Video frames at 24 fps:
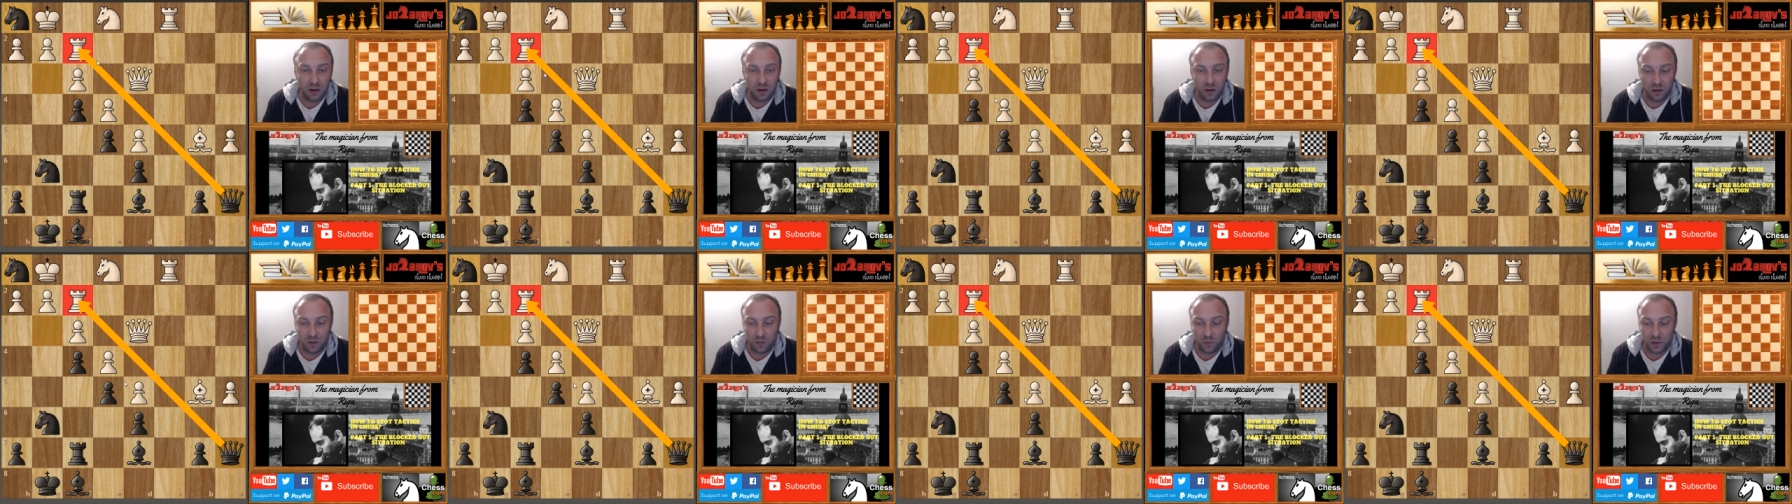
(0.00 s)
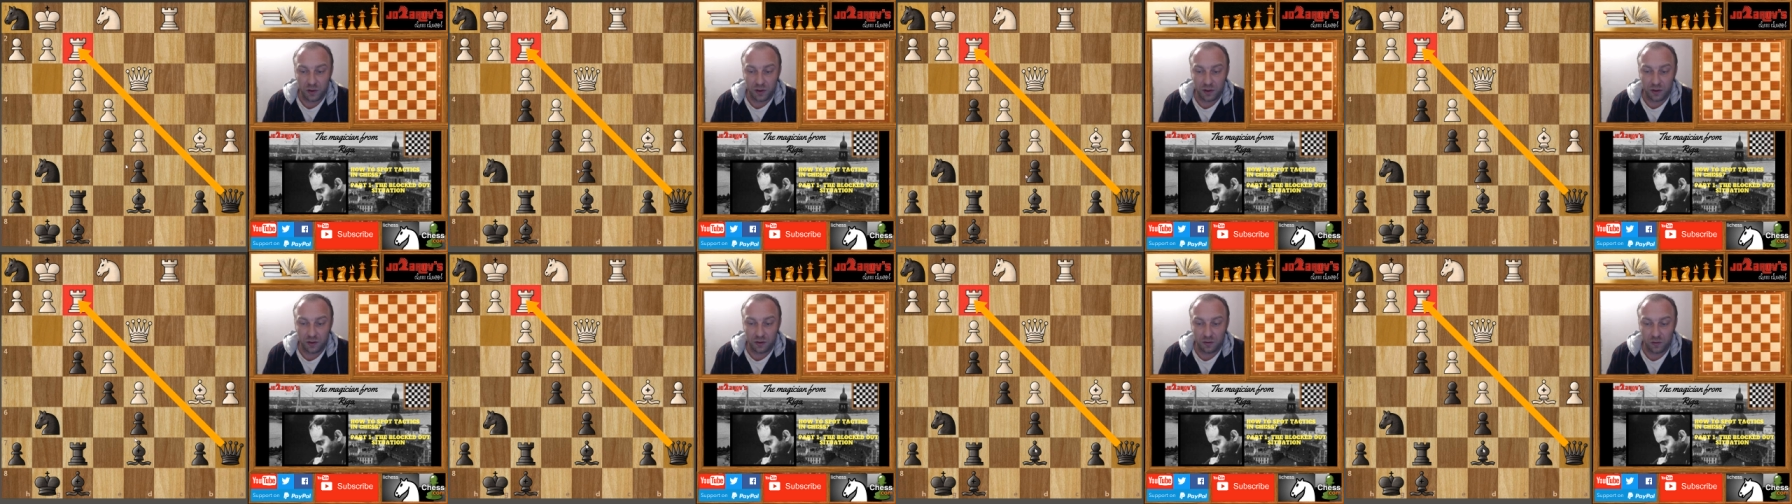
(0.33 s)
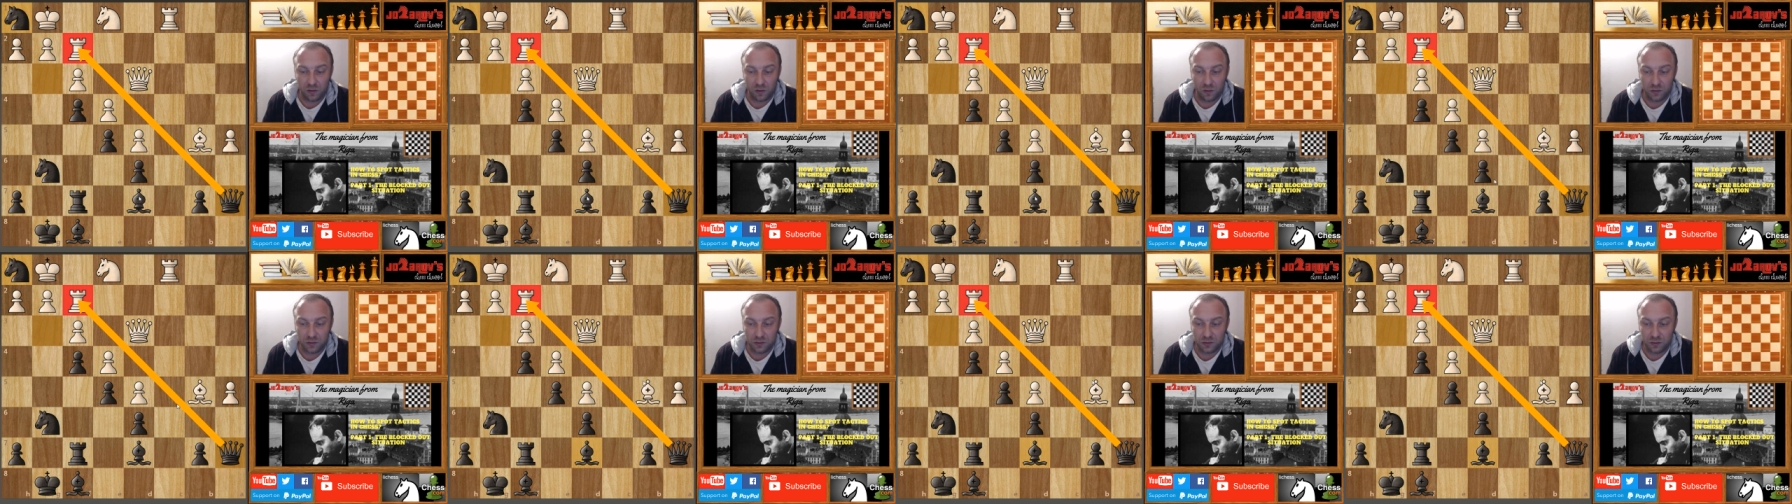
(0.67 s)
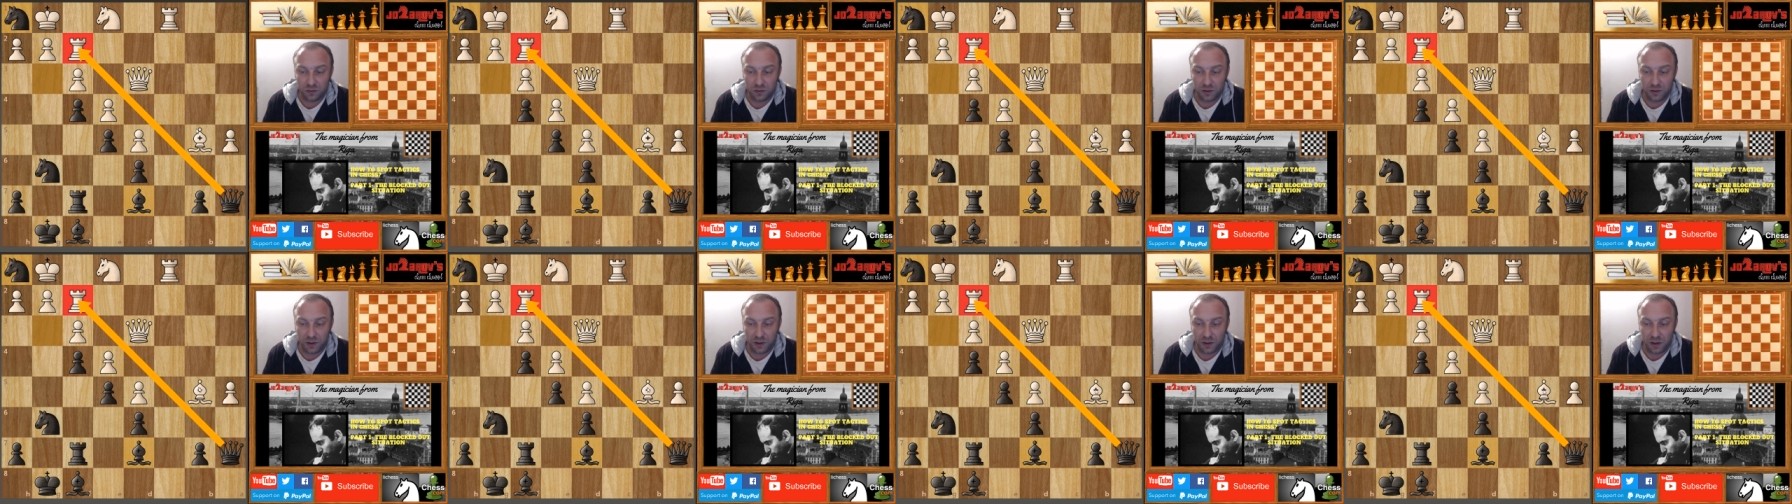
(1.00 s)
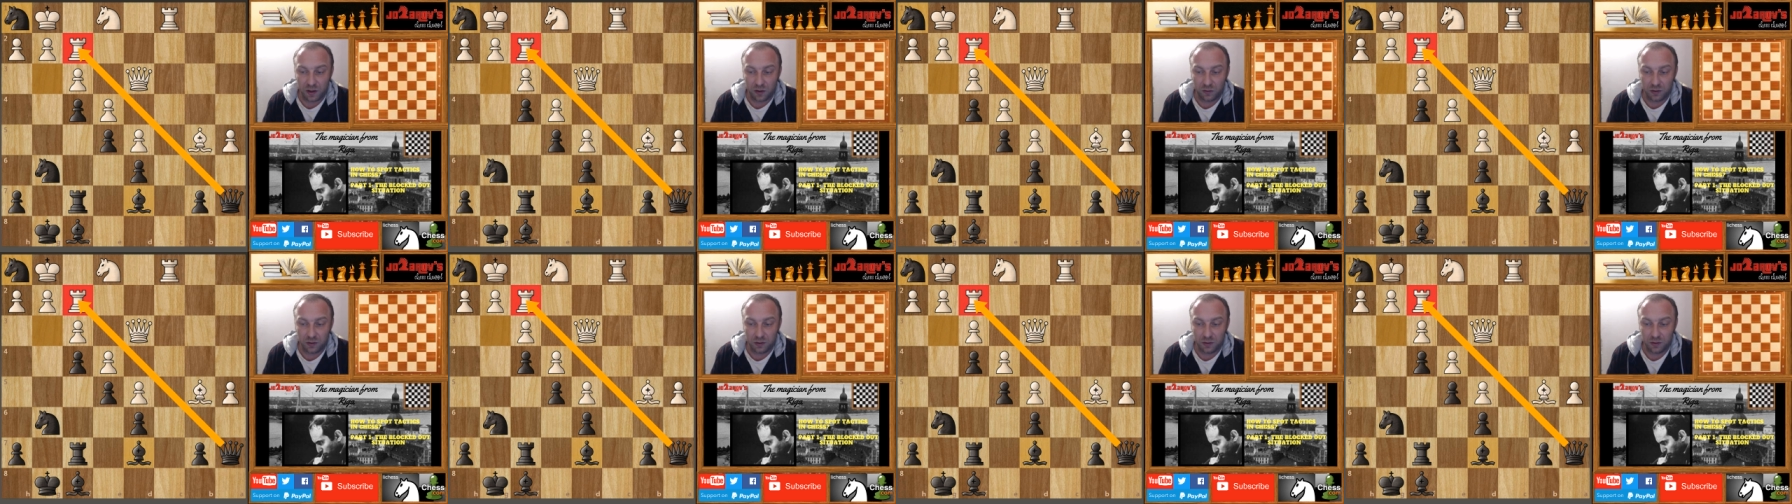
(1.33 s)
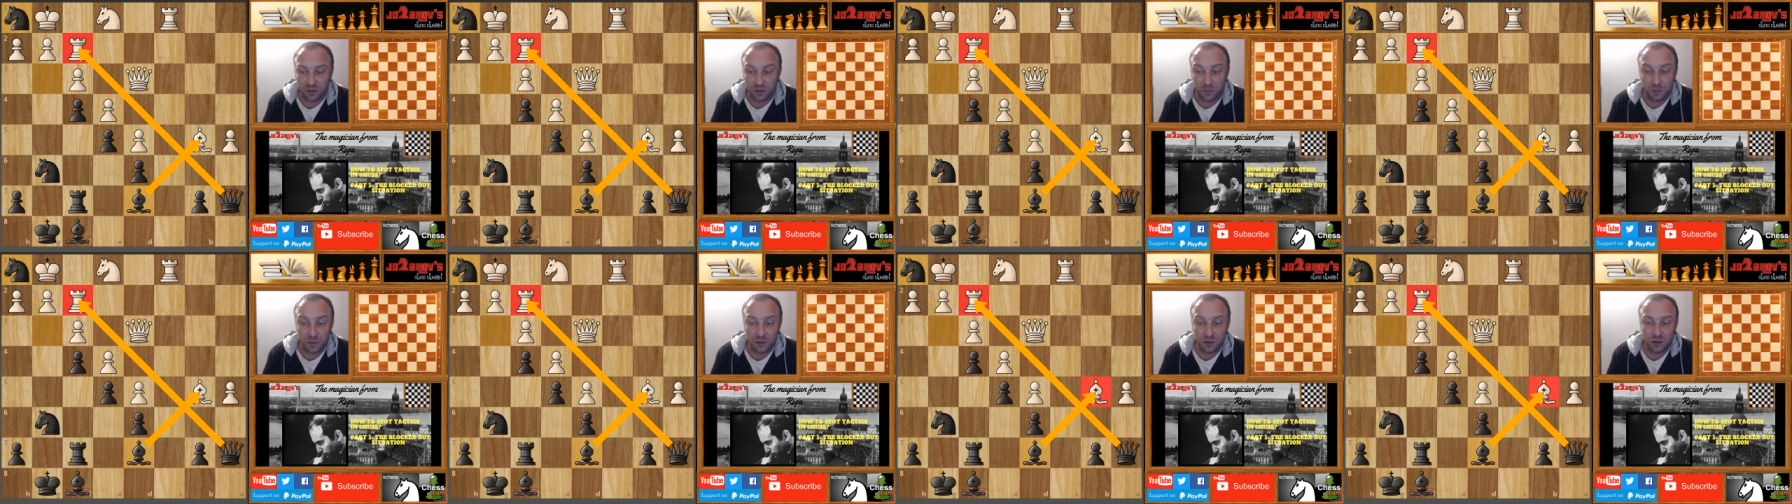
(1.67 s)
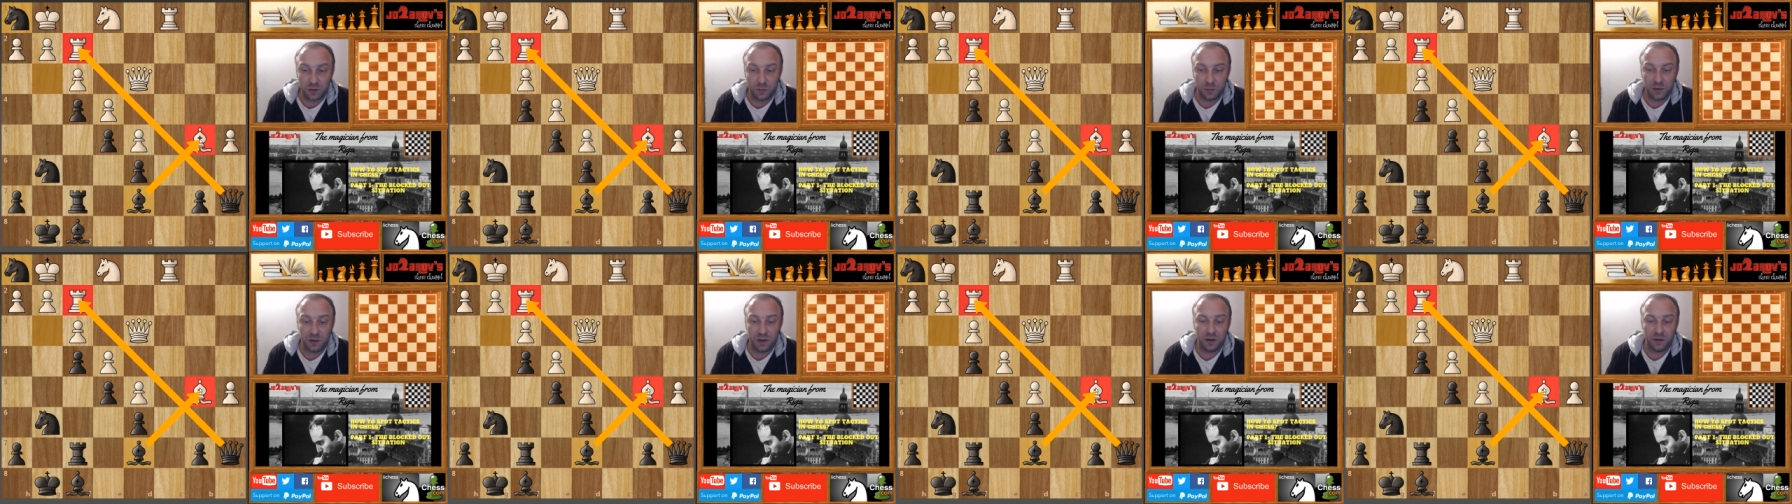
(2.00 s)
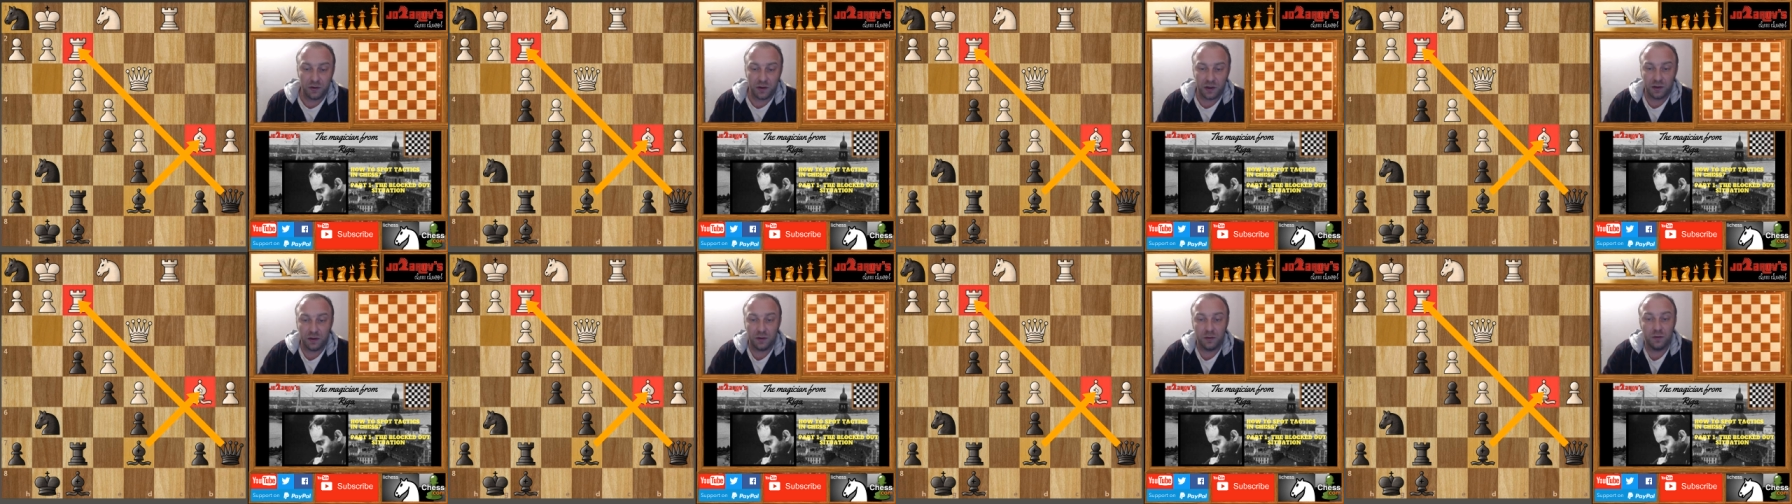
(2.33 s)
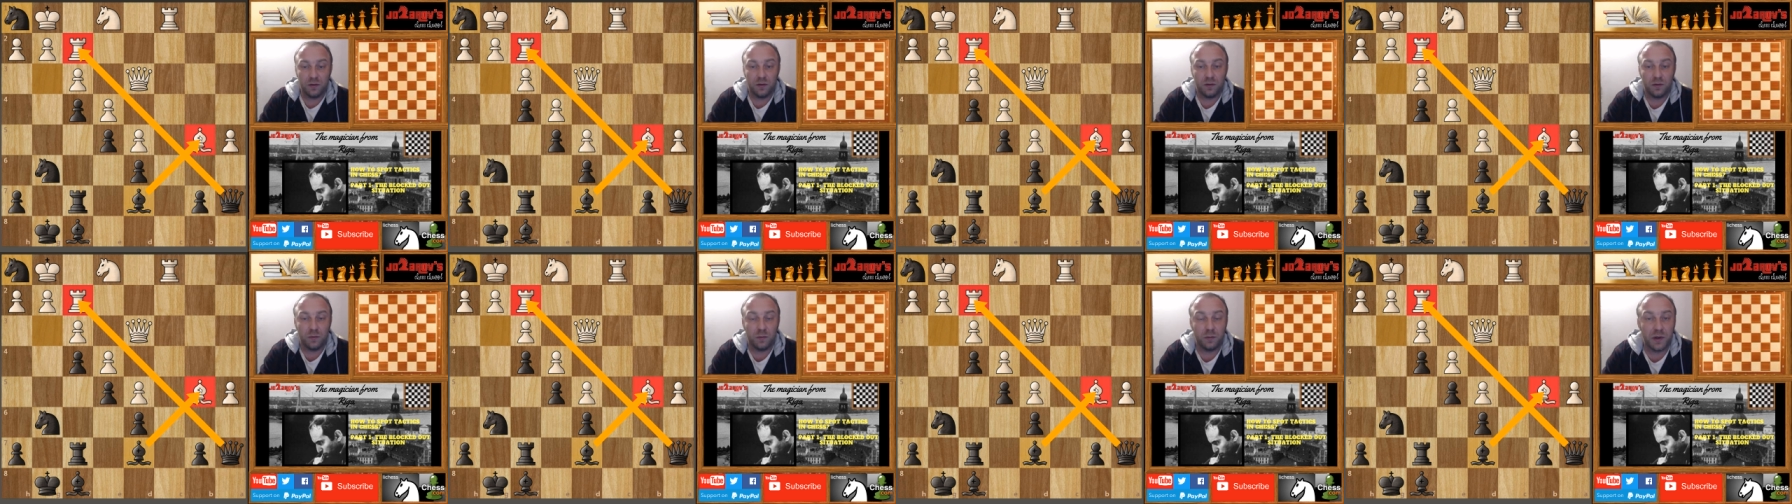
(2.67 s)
uh, we can also take out the bishop here and uh,